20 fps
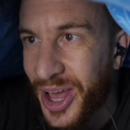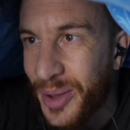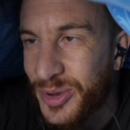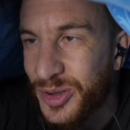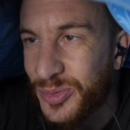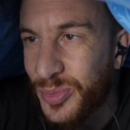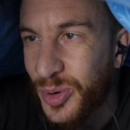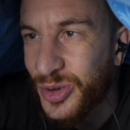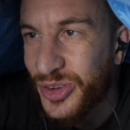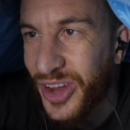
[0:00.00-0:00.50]

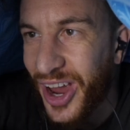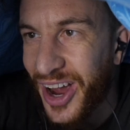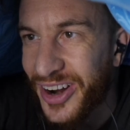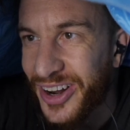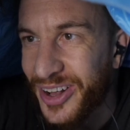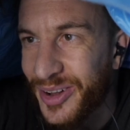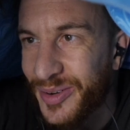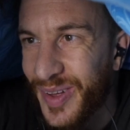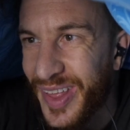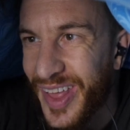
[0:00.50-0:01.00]
covers,
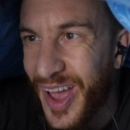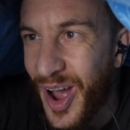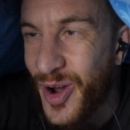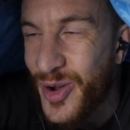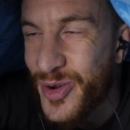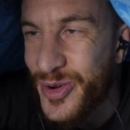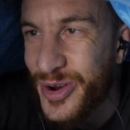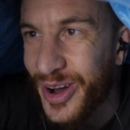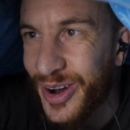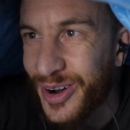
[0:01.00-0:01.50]

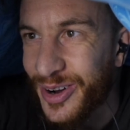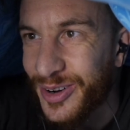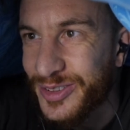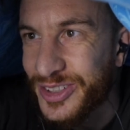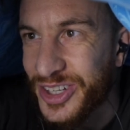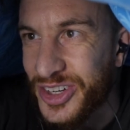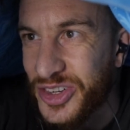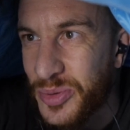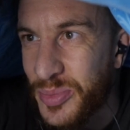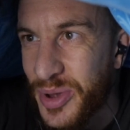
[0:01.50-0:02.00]
because
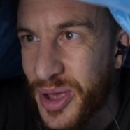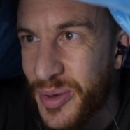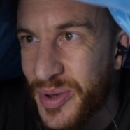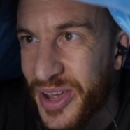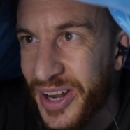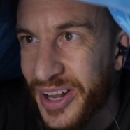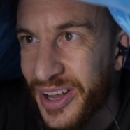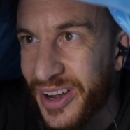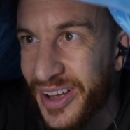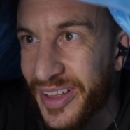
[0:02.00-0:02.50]
the
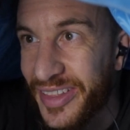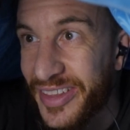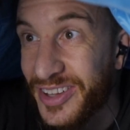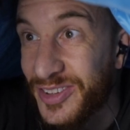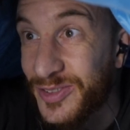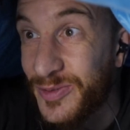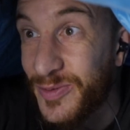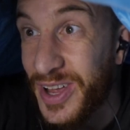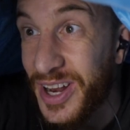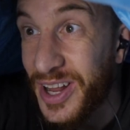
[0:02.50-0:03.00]

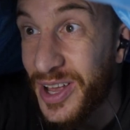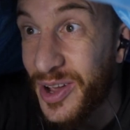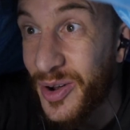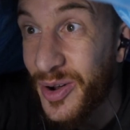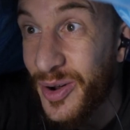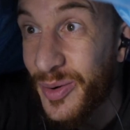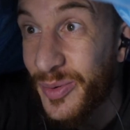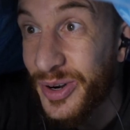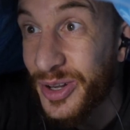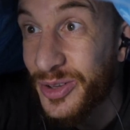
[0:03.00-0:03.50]
doona over the top
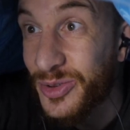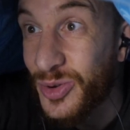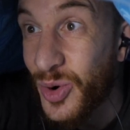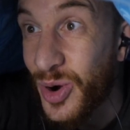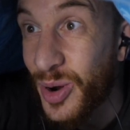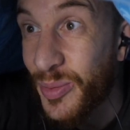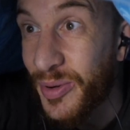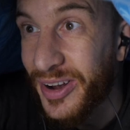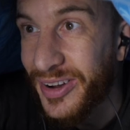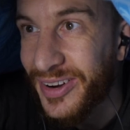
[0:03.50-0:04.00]
of you
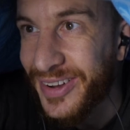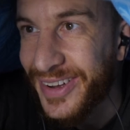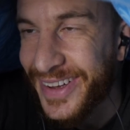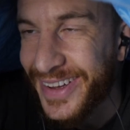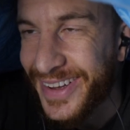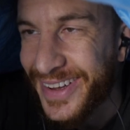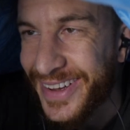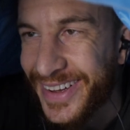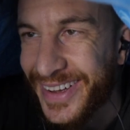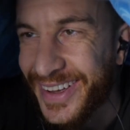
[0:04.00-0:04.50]
will,
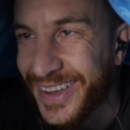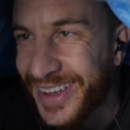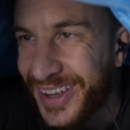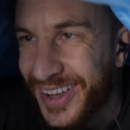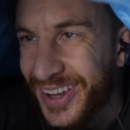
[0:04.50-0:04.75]
again,